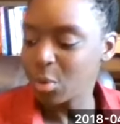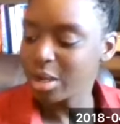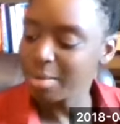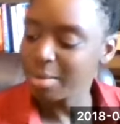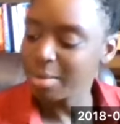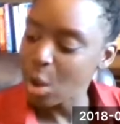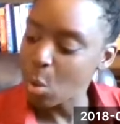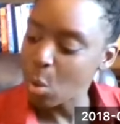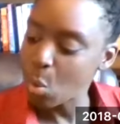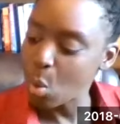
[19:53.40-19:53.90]

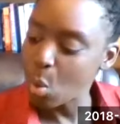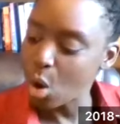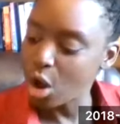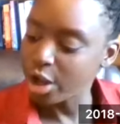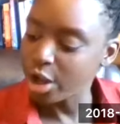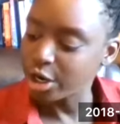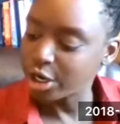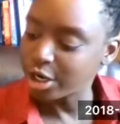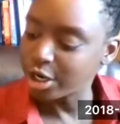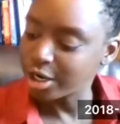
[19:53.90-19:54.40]
about
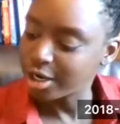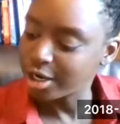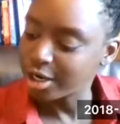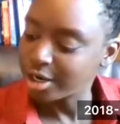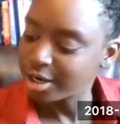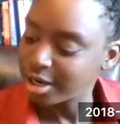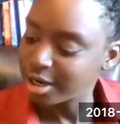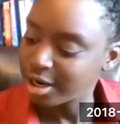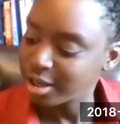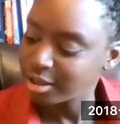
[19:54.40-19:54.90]
water?
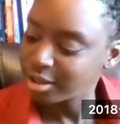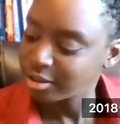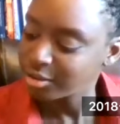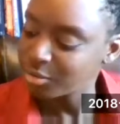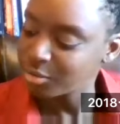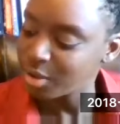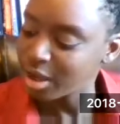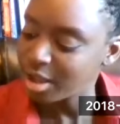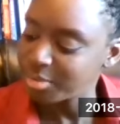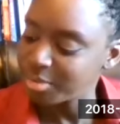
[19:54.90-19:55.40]

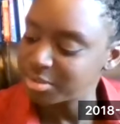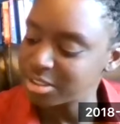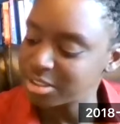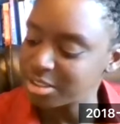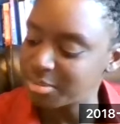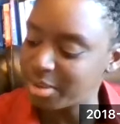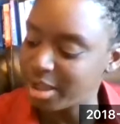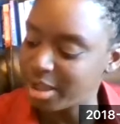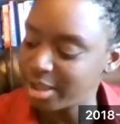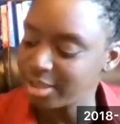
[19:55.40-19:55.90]
What comes
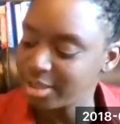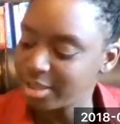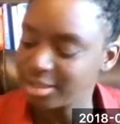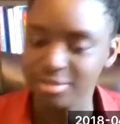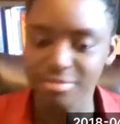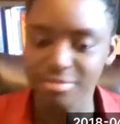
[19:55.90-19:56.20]
to mind?